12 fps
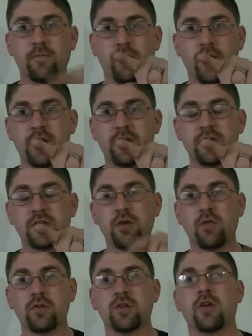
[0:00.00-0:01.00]
bring it to the
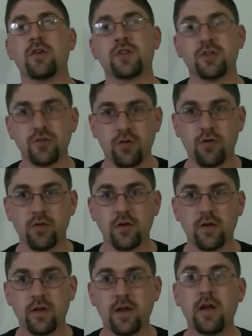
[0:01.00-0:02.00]
solar charge
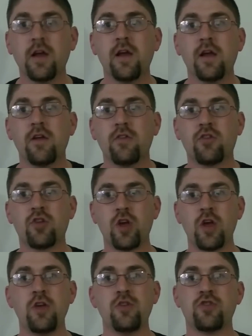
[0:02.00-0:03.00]
controller,
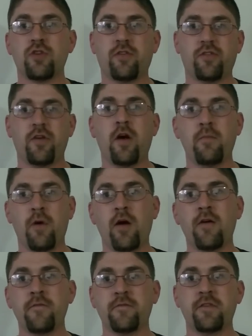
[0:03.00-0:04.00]
change some
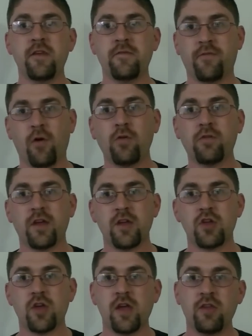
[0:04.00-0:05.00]
of the
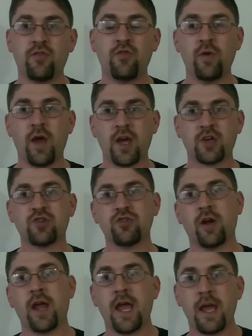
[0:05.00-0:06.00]
voltage into
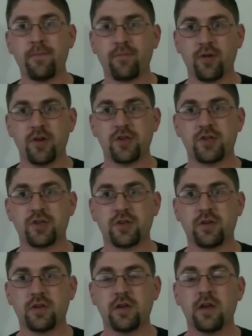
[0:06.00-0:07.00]
extra amperage,
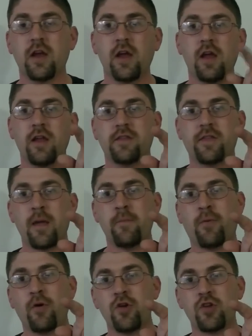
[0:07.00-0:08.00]

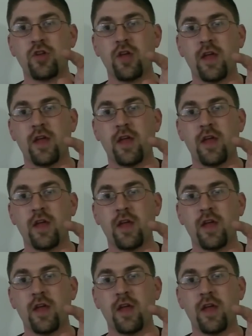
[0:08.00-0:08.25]
then push